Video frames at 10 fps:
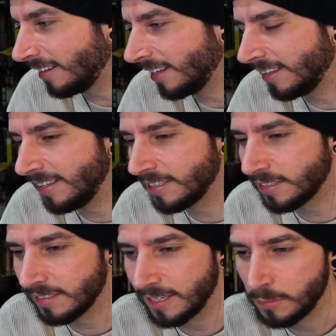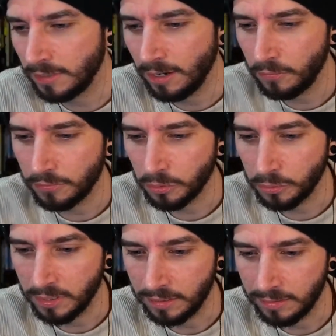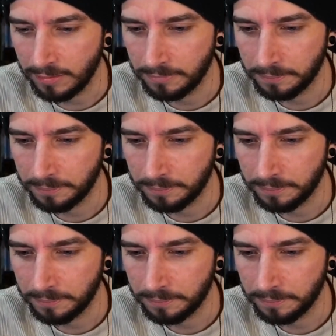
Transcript: that this has been out for a week